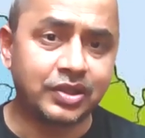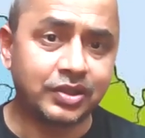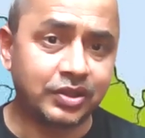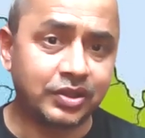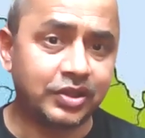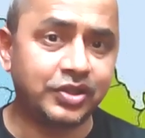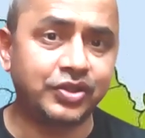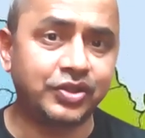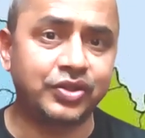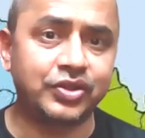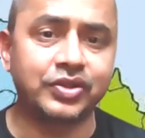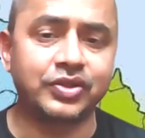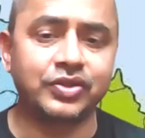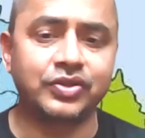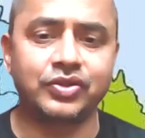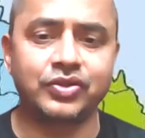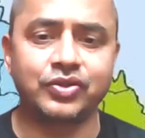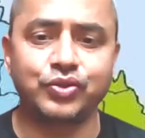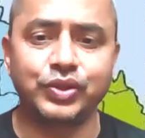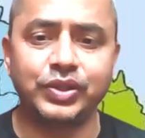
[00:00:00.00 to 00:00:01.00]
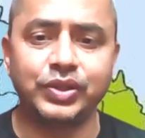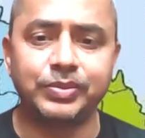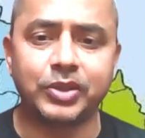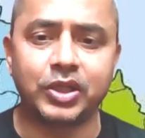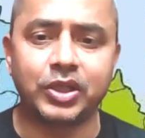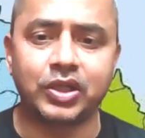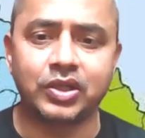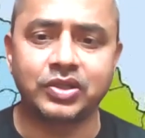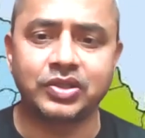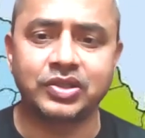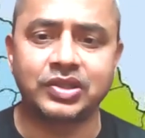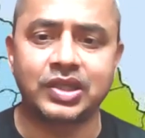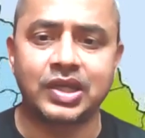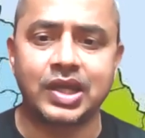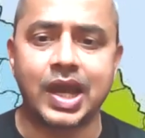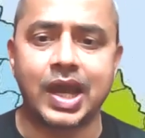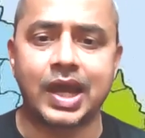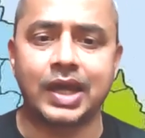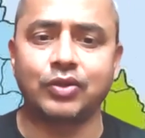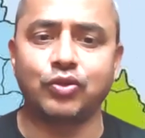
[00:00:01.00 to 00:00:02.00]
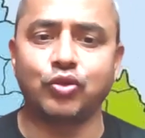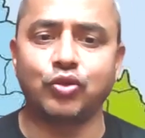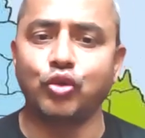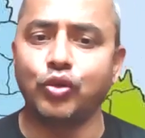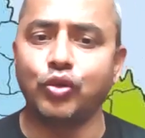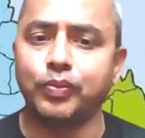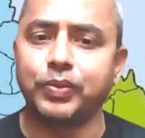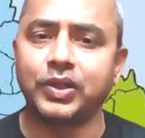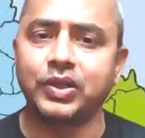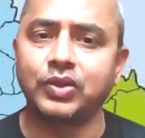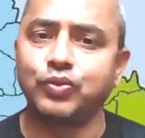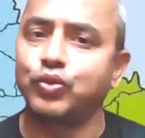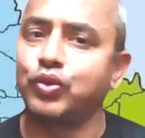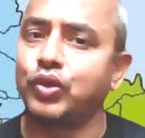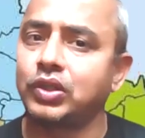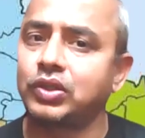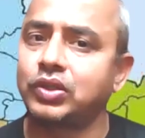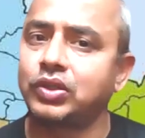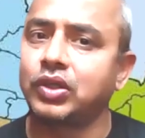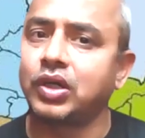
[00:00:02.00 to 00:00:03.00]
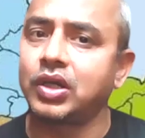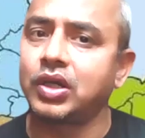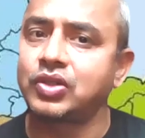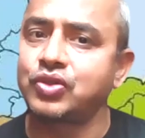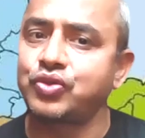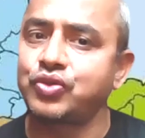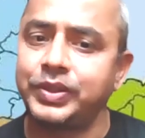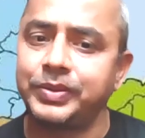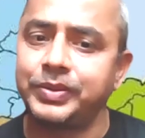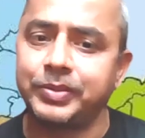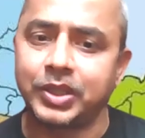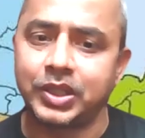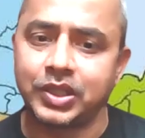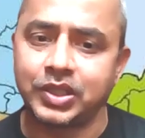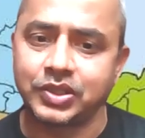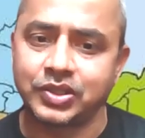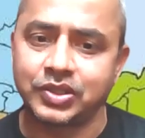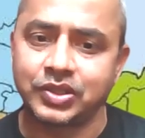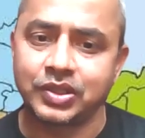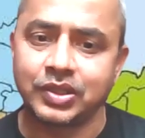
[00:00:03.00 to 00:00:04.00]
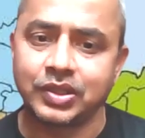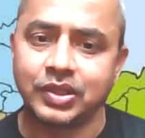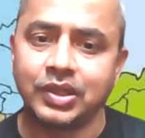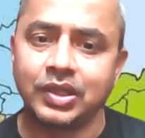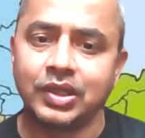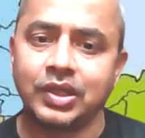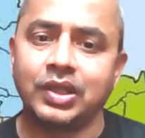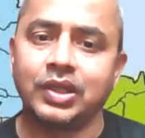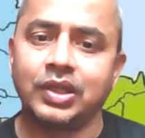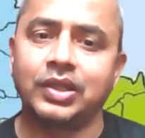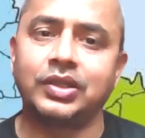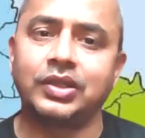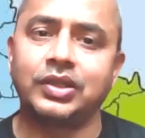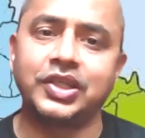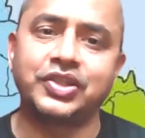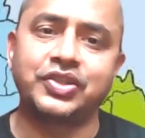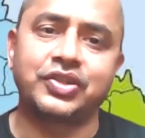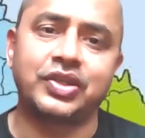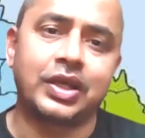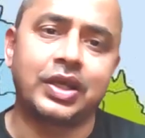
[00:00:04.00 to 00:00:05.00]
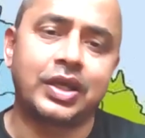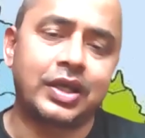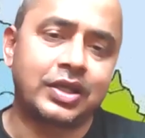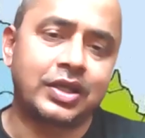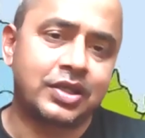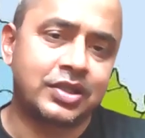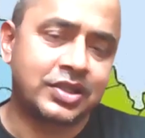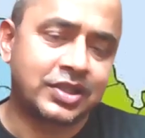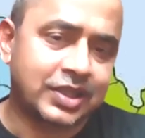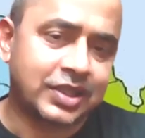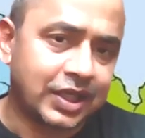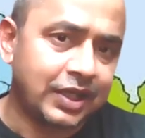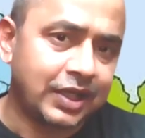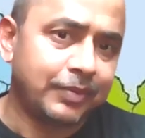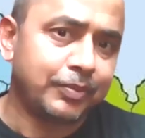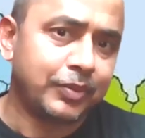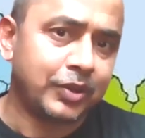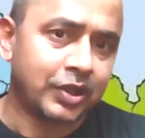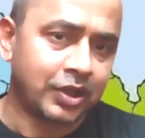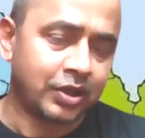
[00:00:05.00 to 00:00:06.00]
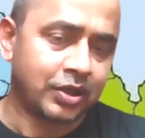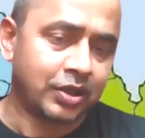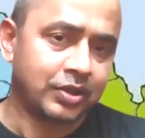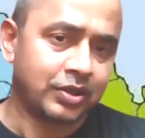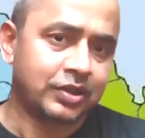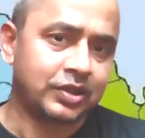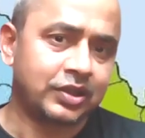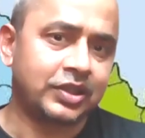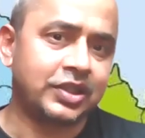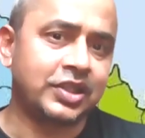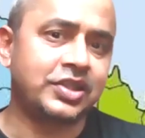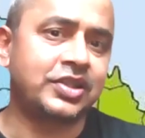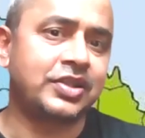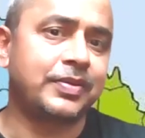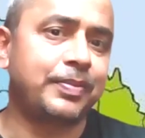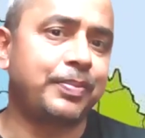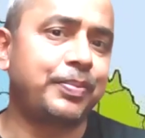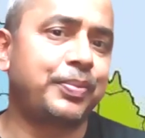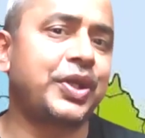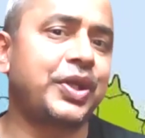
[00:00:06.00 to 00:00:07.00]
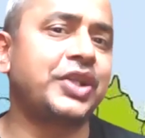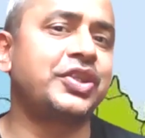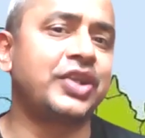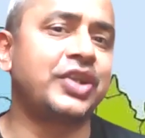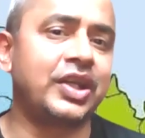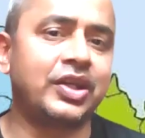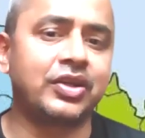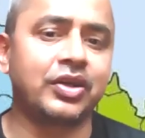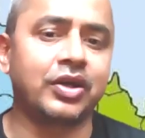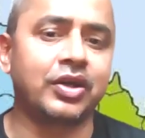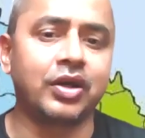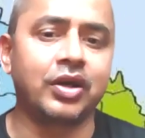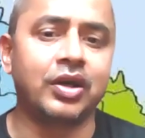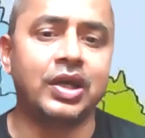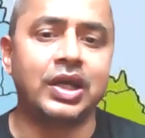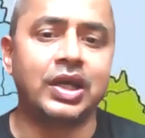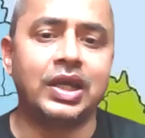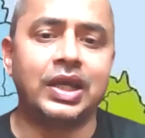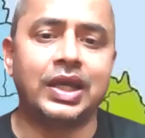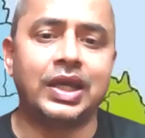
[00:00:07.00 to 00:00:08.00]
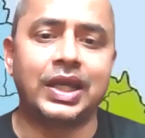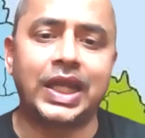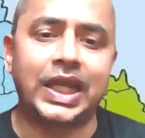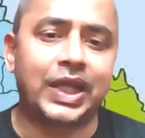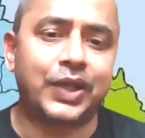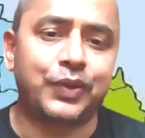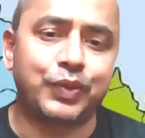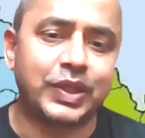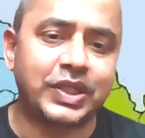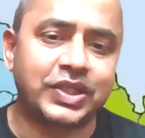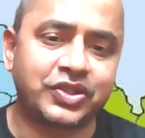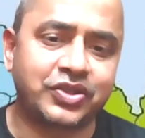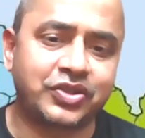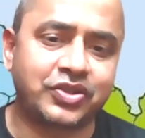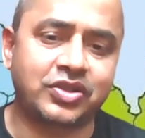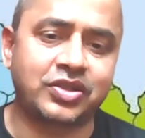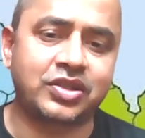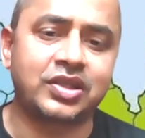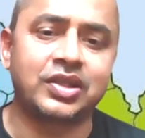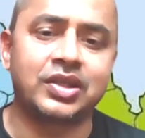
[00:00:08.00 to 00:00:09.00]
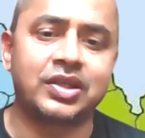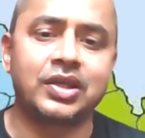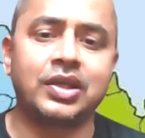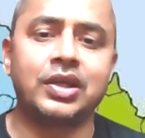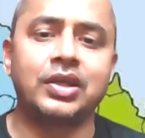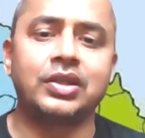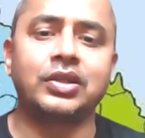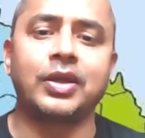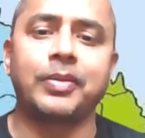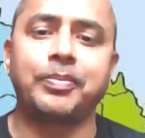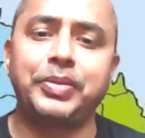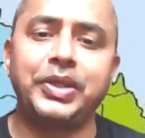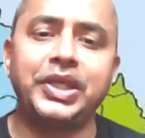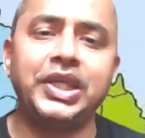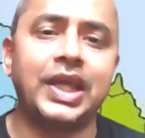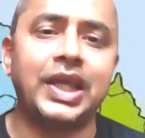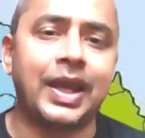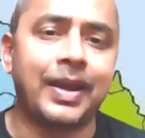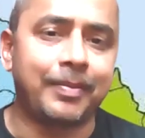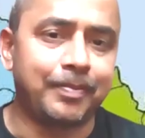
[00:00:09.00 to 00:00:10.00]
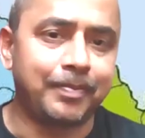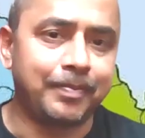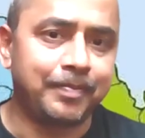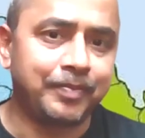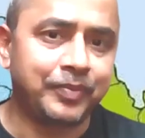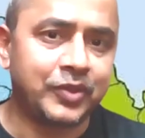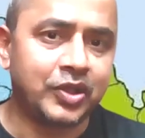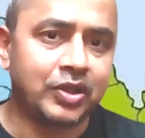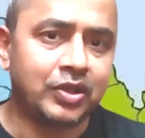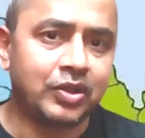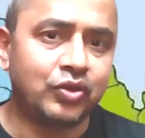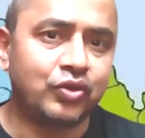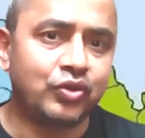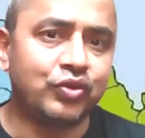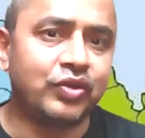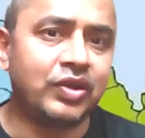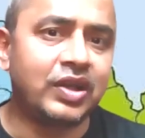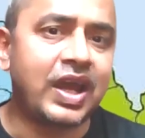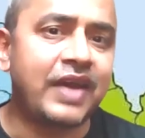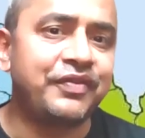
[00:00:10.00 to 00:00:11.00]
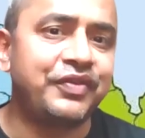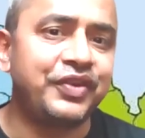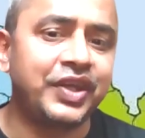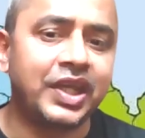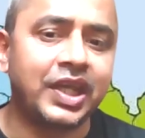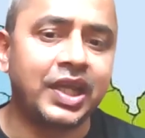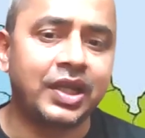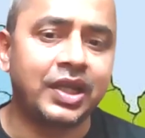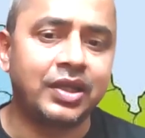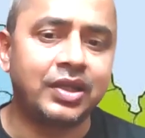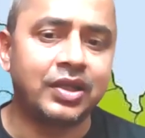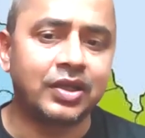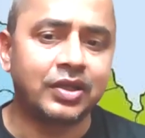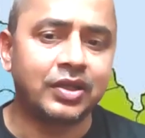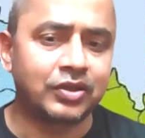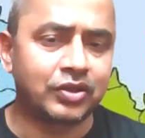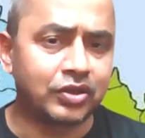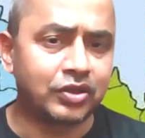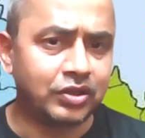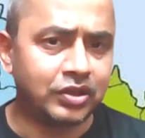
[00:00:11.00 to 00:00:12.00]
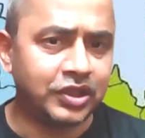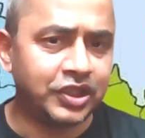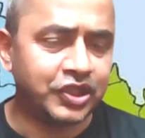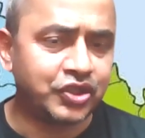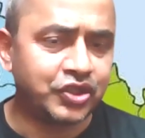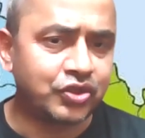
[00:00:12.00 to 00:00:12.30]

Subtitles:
distance swimmers, and open water swimmers. This scribbler, this presenter requests the PM to navigate the